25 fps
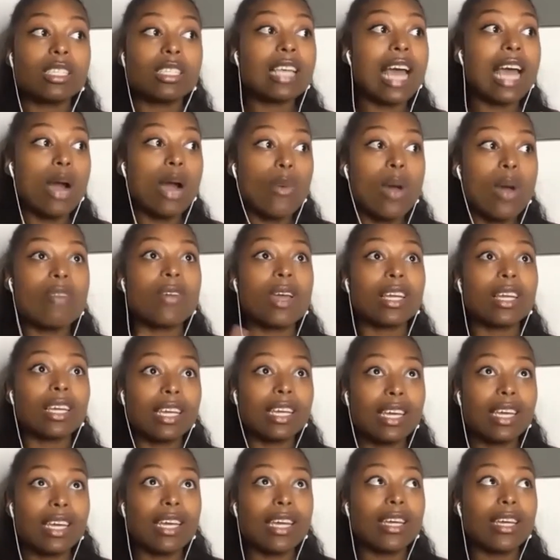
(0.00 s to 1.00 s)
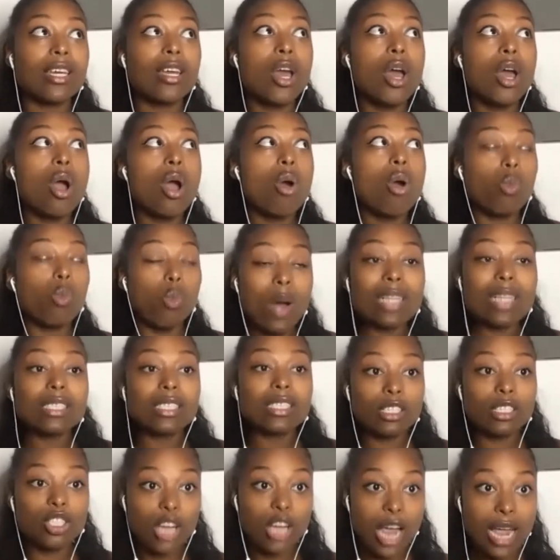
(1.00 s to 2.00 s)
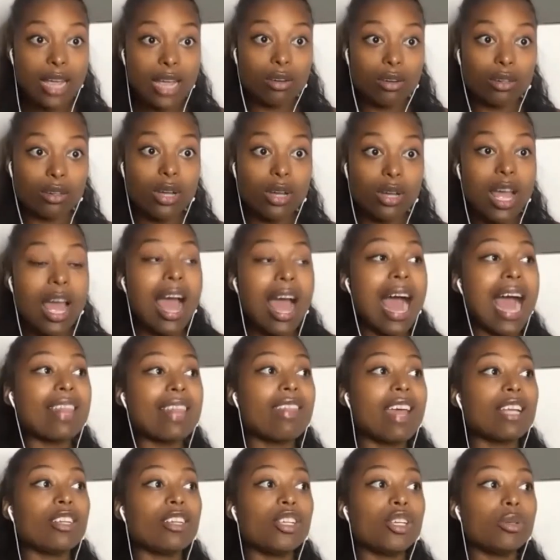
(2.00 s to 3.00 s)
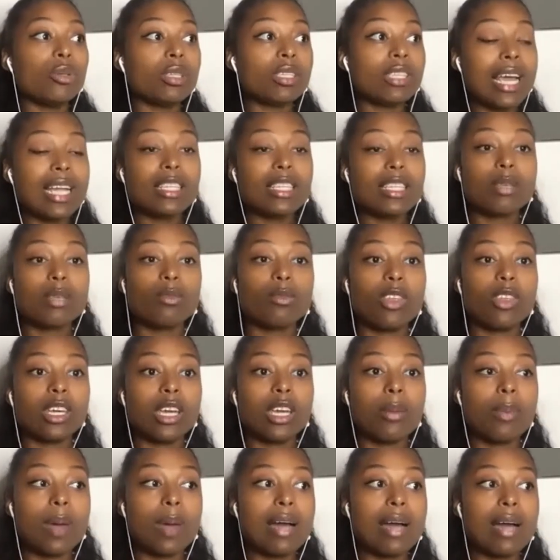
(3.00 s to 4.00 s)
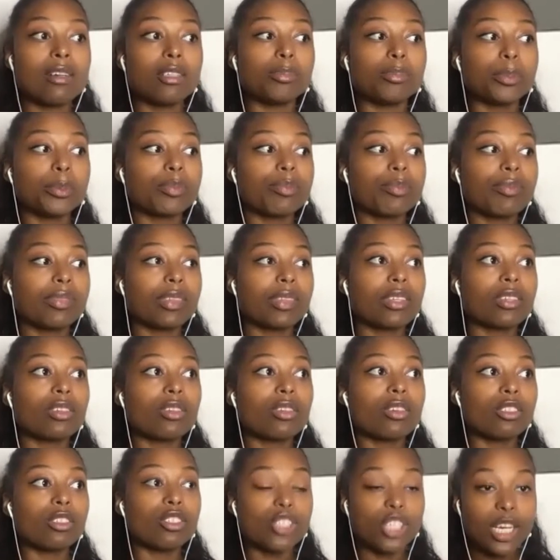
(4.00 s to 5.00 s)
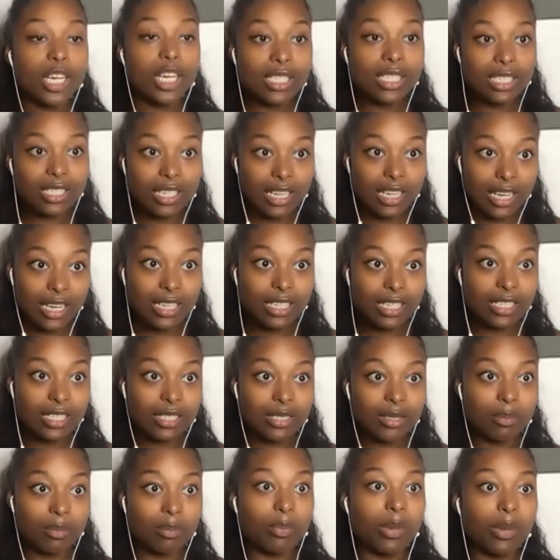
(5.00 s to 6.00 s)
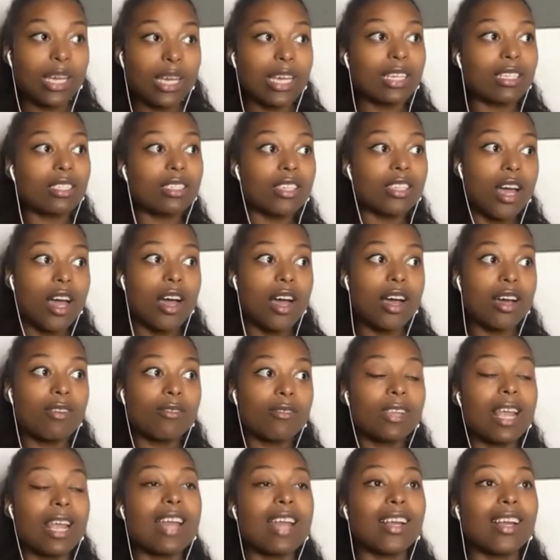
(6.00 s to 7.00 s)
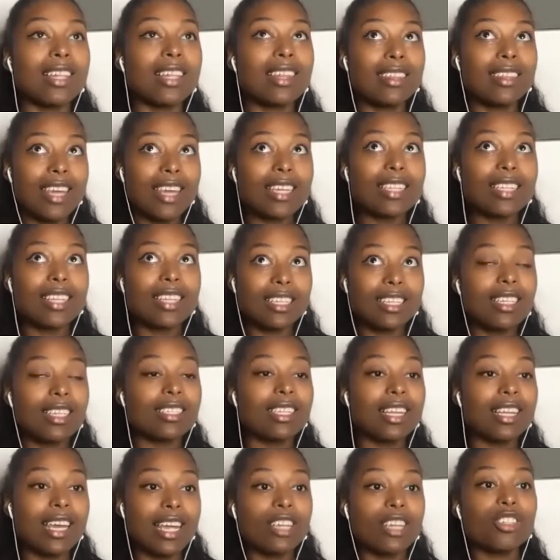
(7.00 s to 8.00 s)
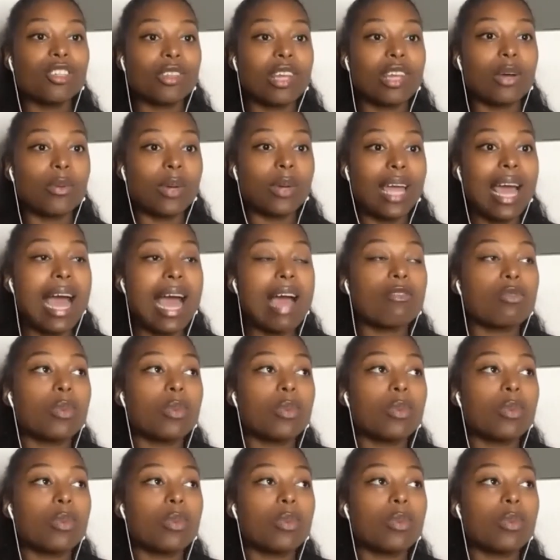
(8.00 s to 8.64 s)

However, he went to jail. And then you said something about justice being served. And I think this is the issue that we have.